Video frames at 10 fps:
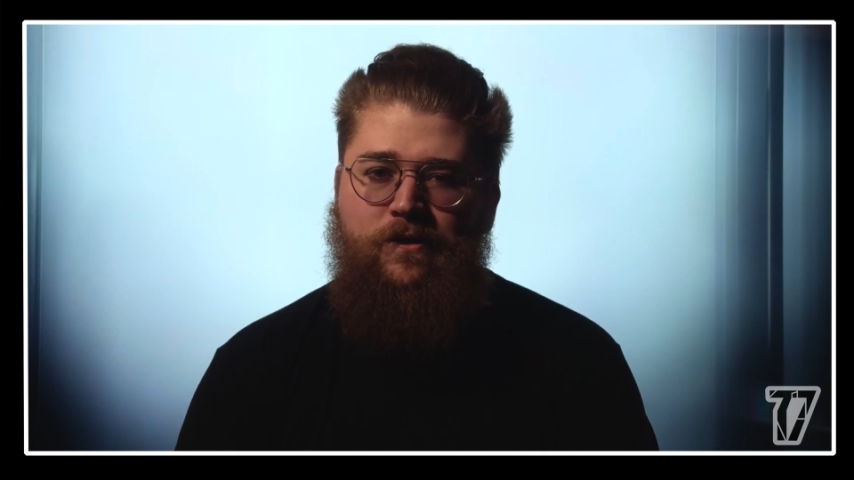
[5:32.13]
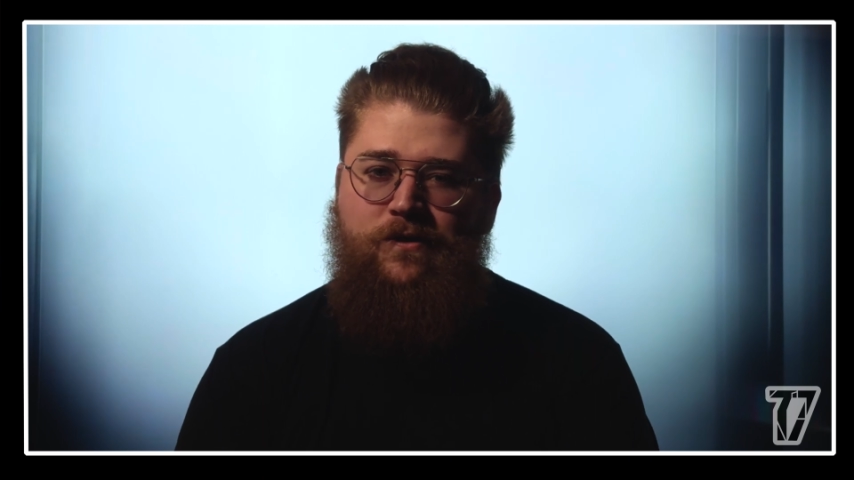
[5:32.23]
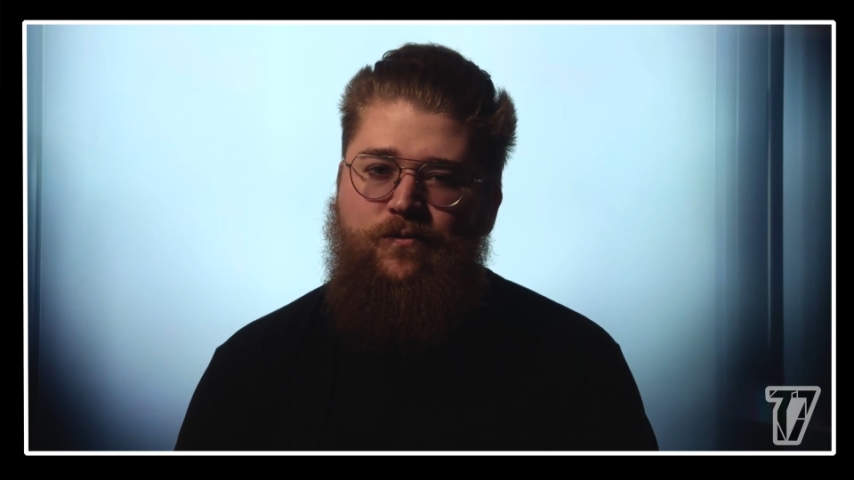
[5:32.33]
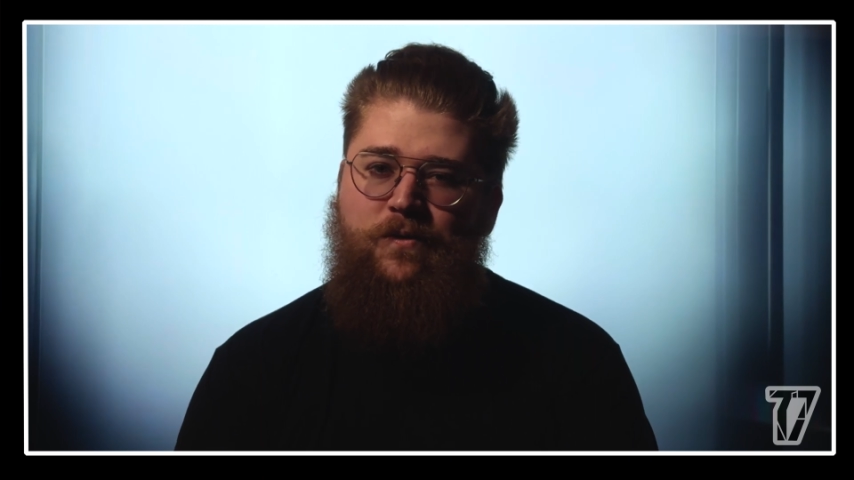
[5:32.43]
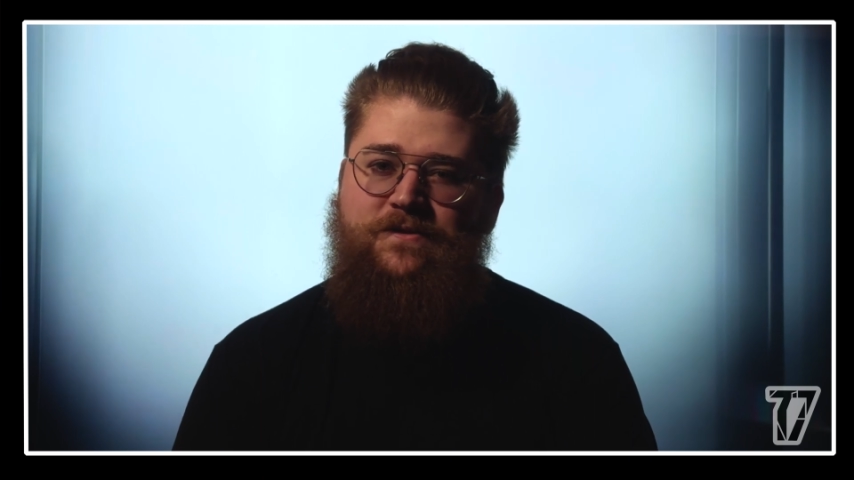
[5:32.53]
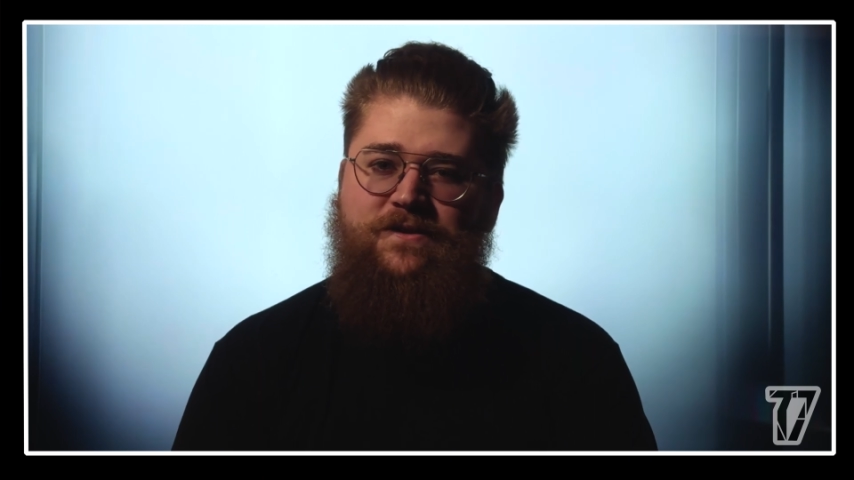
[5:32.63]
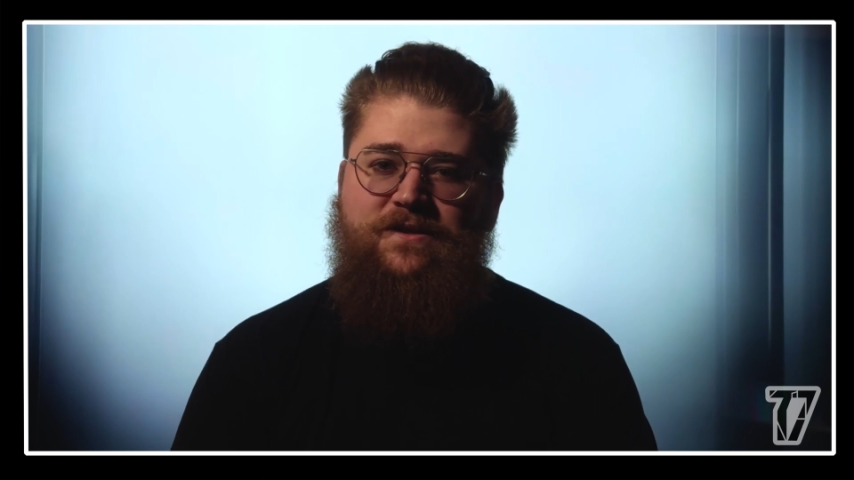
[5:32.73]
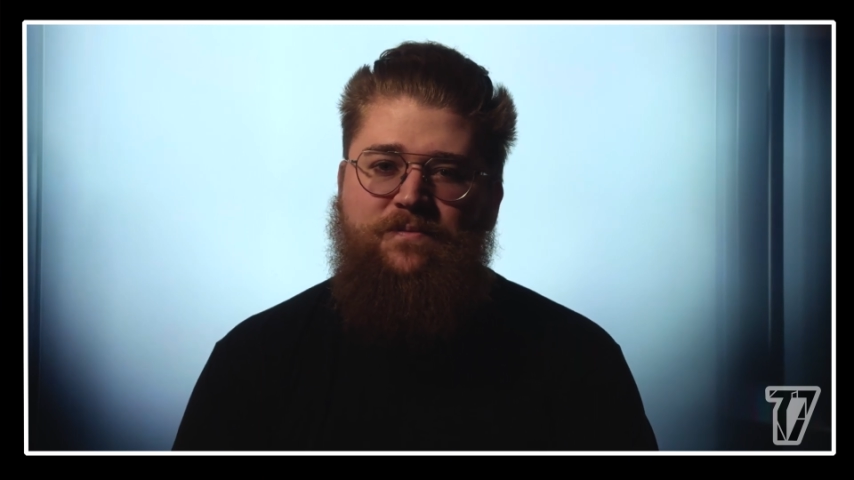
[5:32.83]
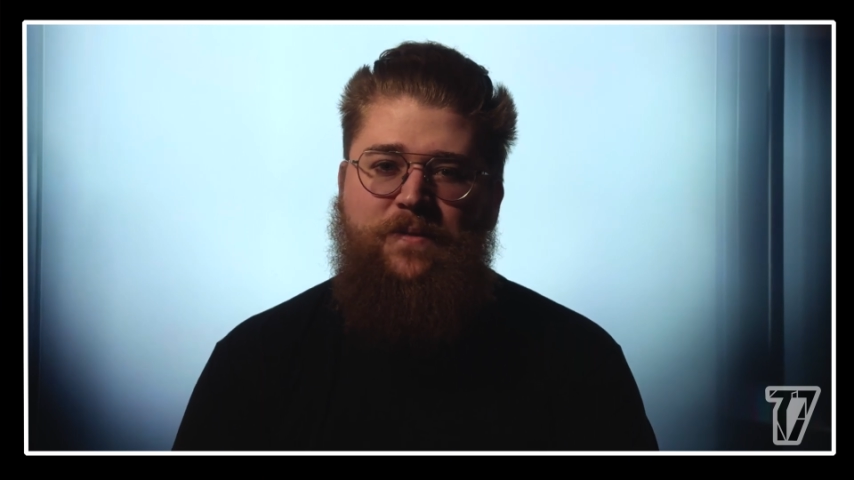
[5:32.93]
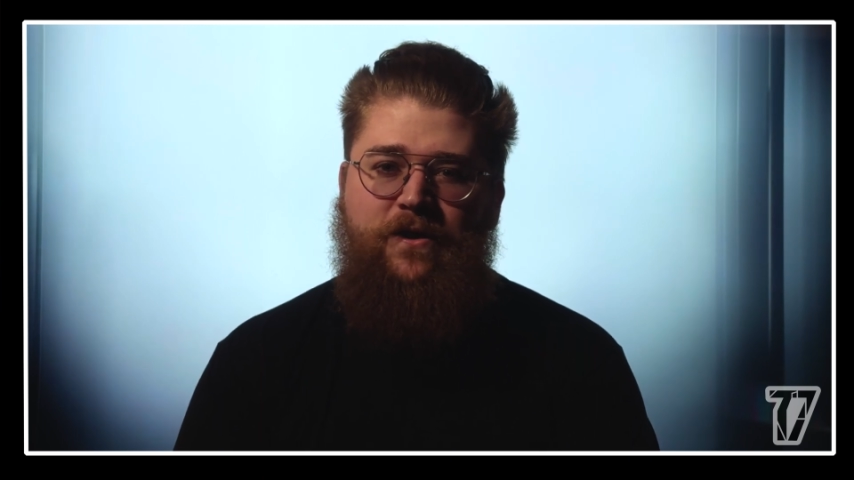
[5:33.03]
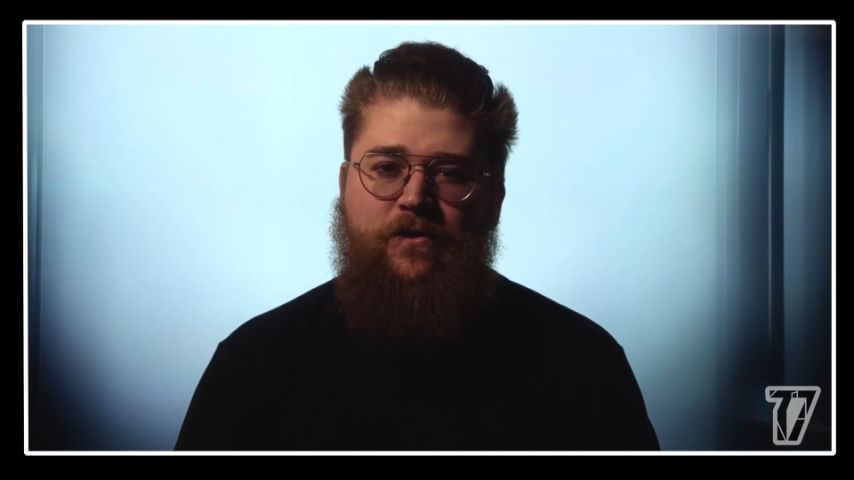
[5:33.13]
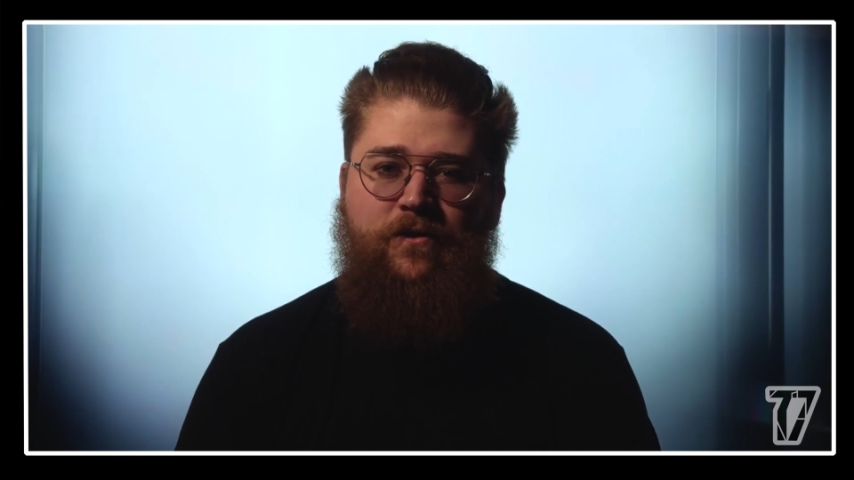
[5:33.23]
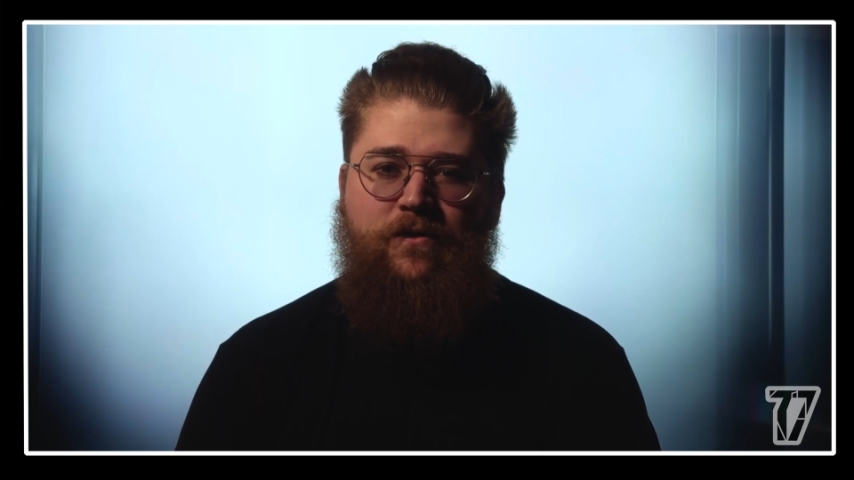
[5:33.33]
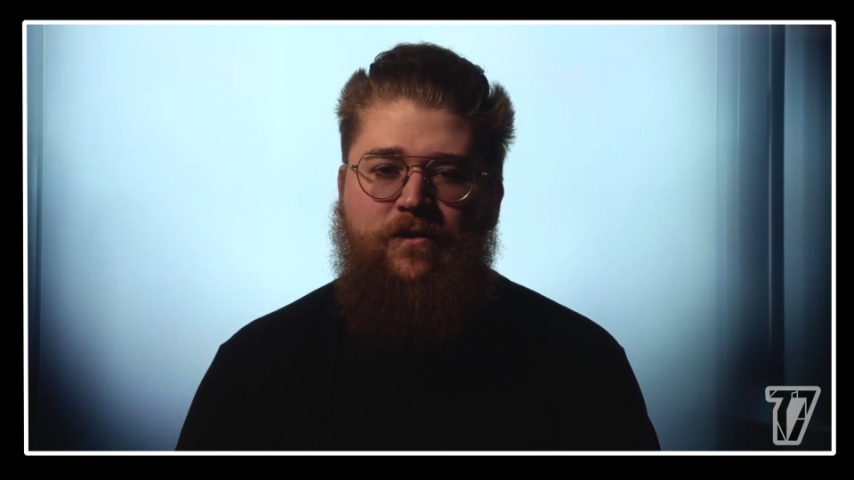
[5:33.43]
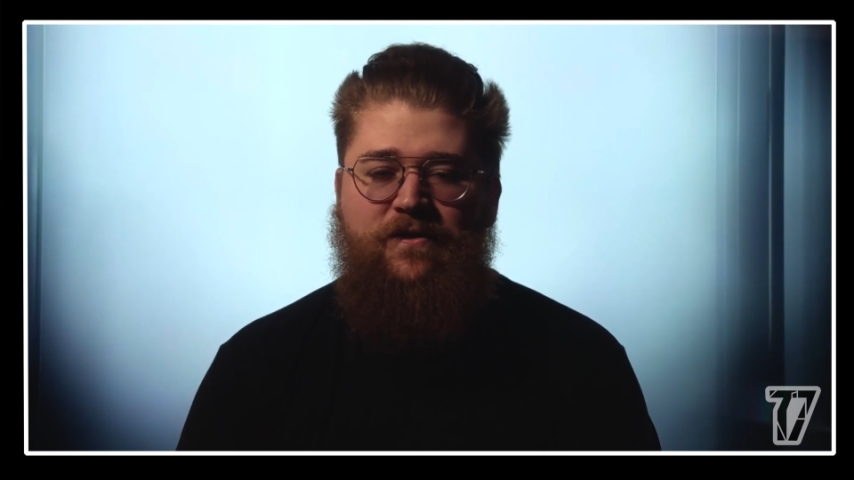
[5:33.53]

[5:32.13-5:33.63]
as well as despair,